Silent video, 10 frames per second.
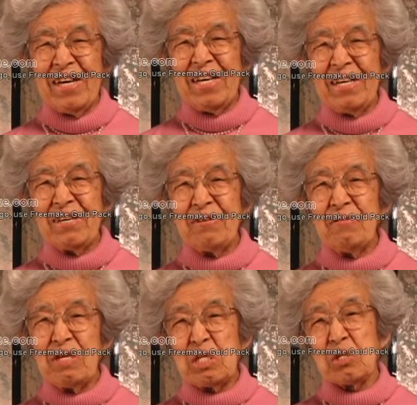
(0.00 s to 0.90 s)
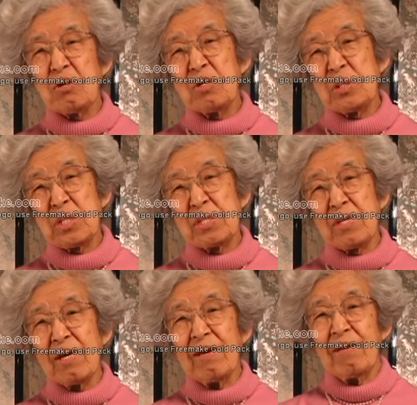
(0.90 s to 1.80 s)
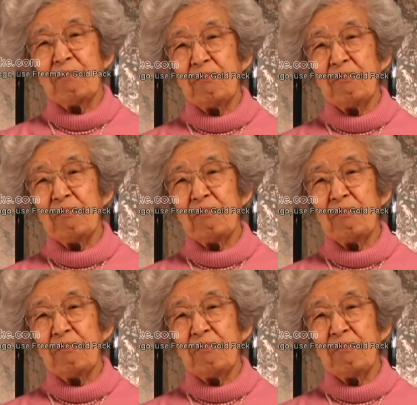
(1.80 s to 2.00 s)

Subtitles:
which of course as I became